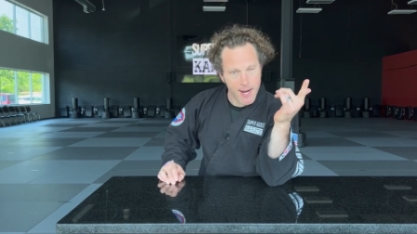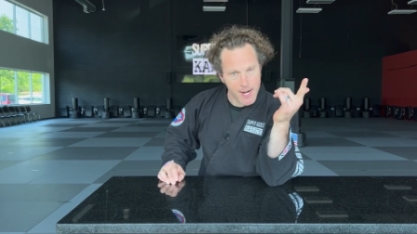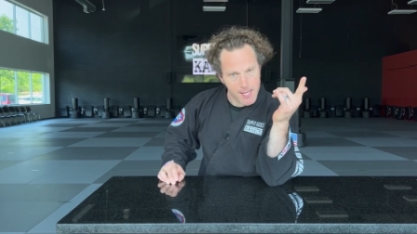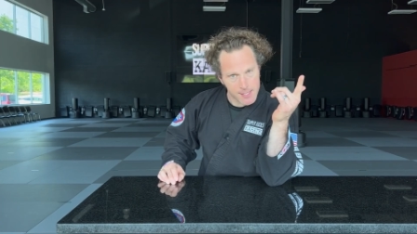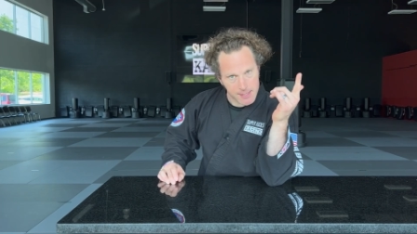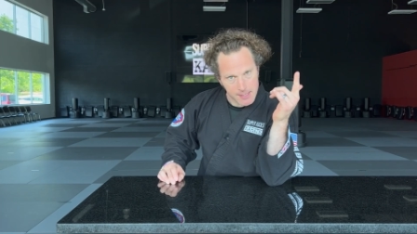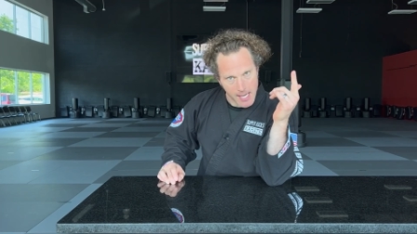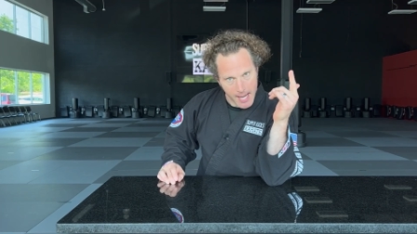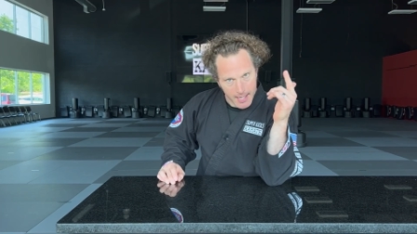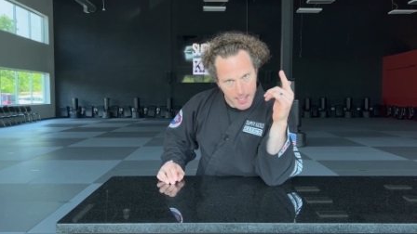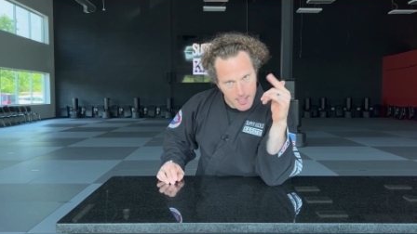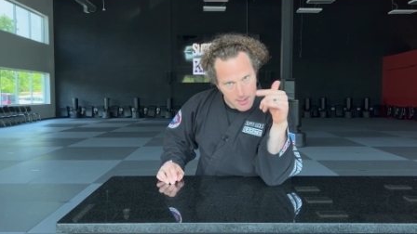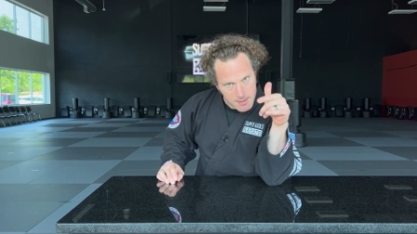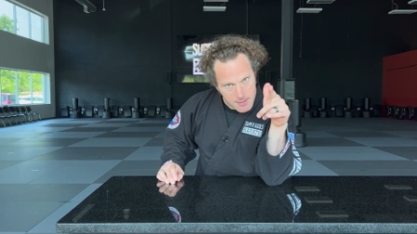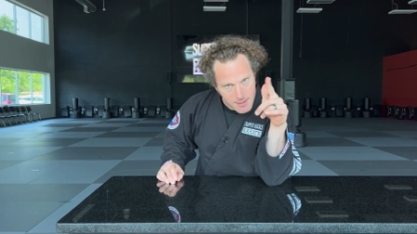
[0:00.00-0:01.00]
a
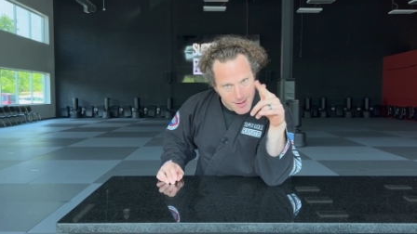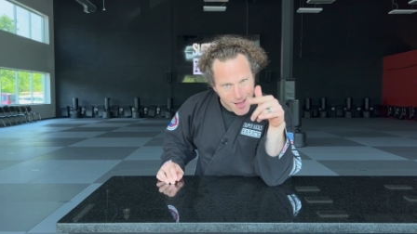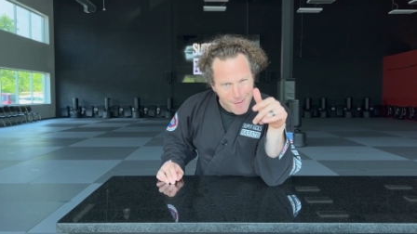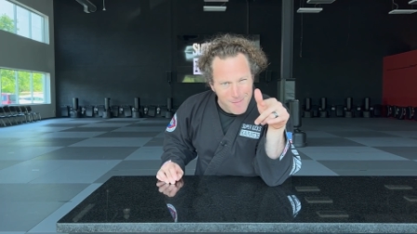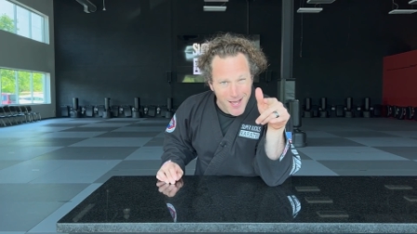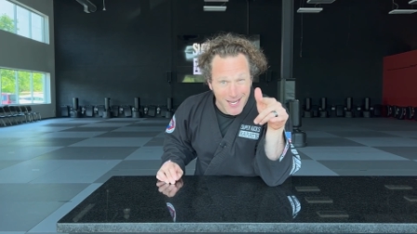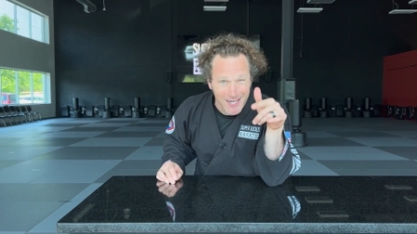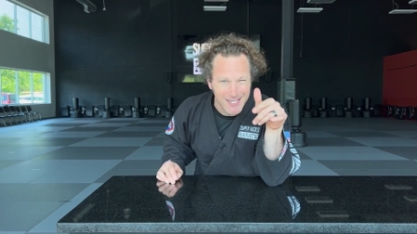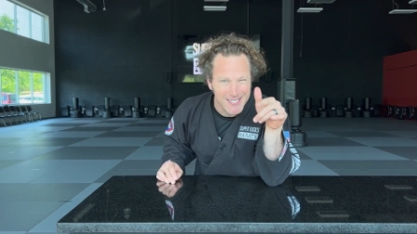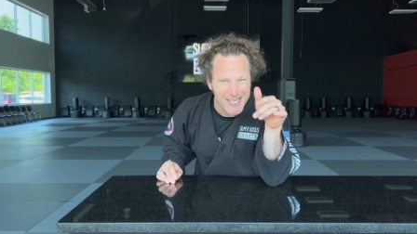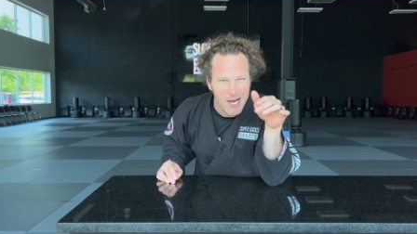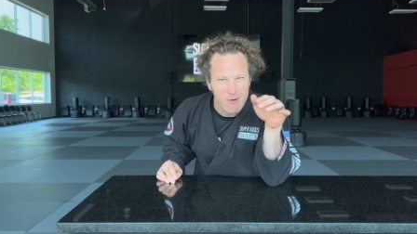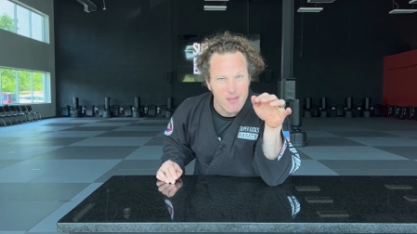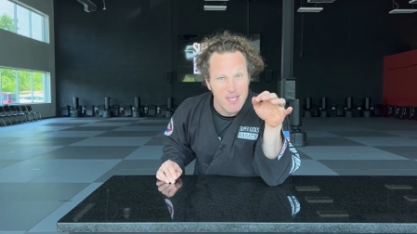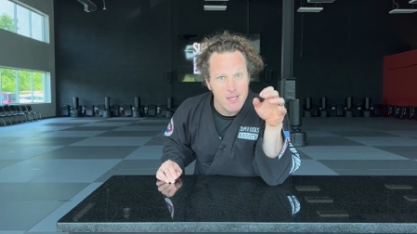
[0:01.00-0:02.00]
second. I'm not gonna
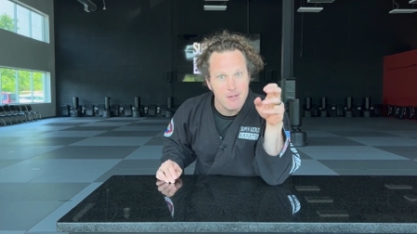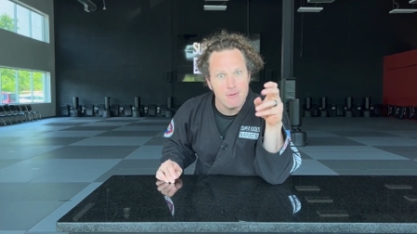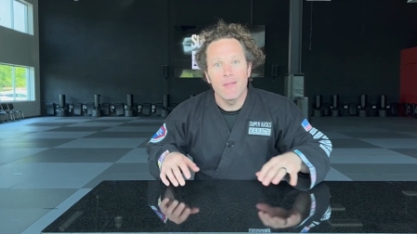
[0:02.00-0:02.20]
tell you.